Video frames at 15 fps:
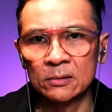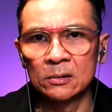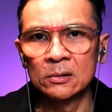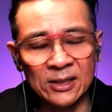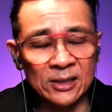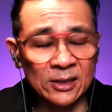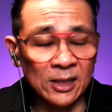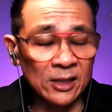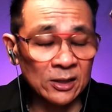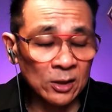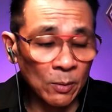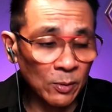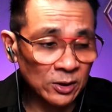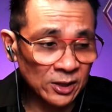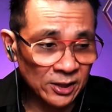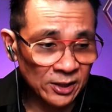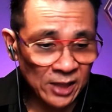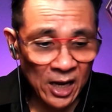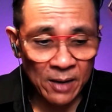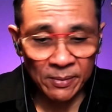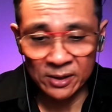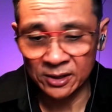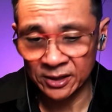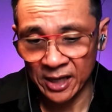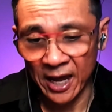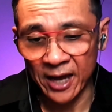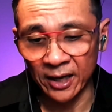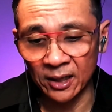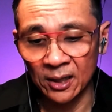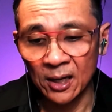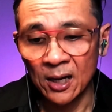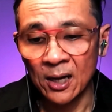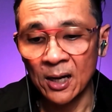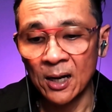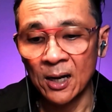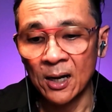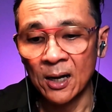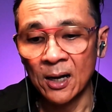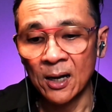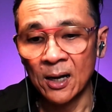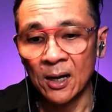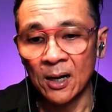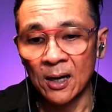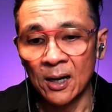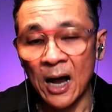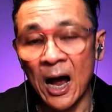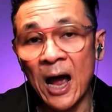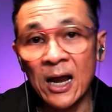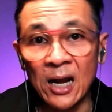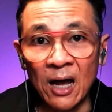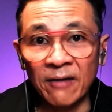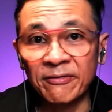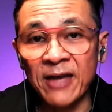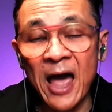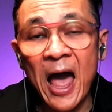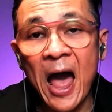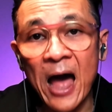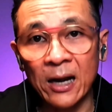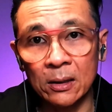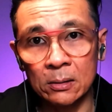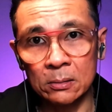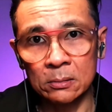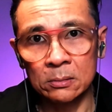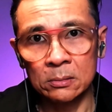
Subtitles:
Basically, it's almost the same as saying I love cat.